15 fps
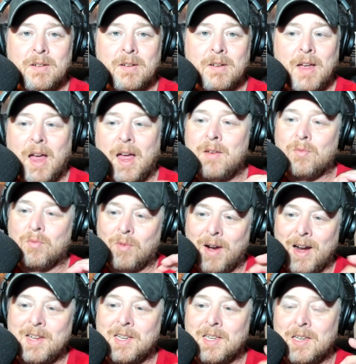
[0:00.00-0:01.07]
a
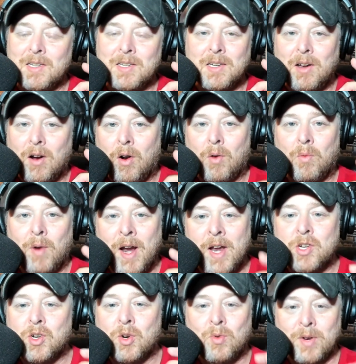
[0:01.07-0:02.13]
racist or
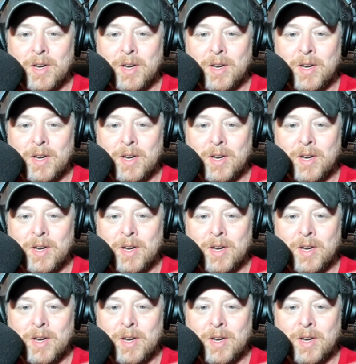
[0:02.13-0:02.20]
racial